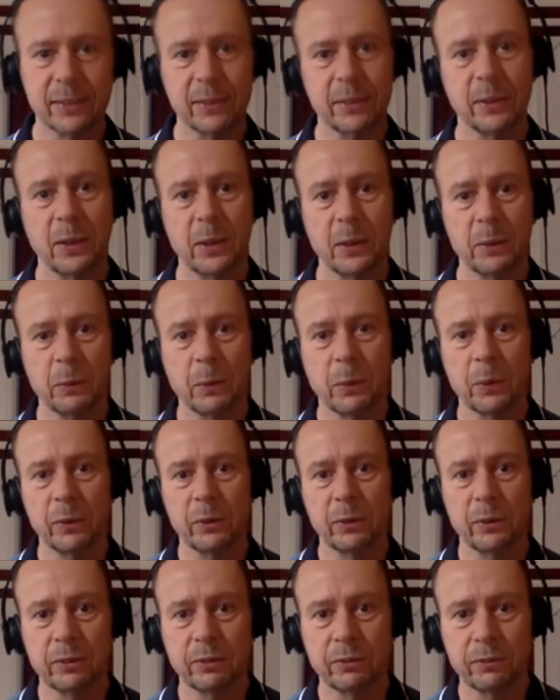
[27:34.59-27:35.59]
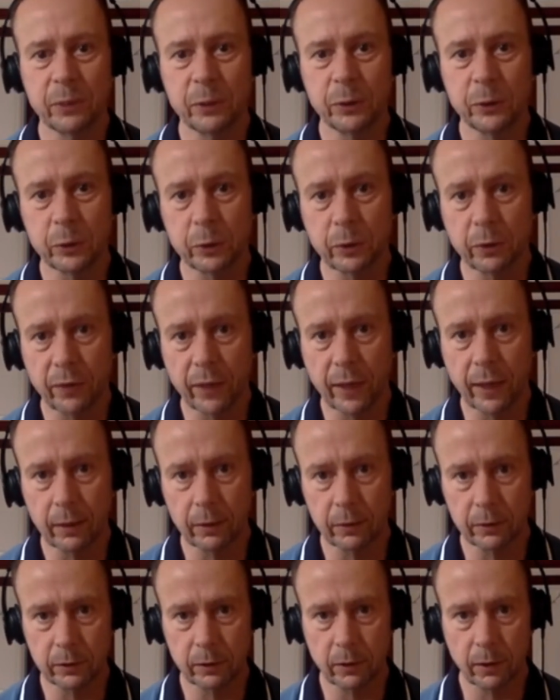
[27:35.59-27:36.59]
and what the future of that
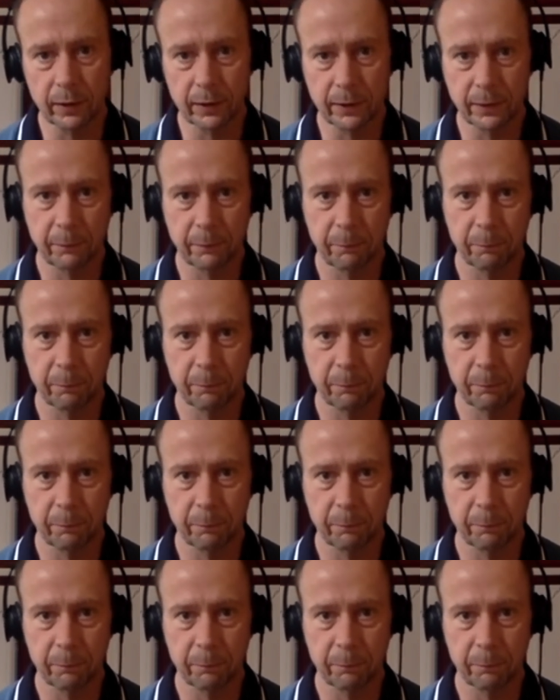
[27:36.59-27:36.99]
looks like,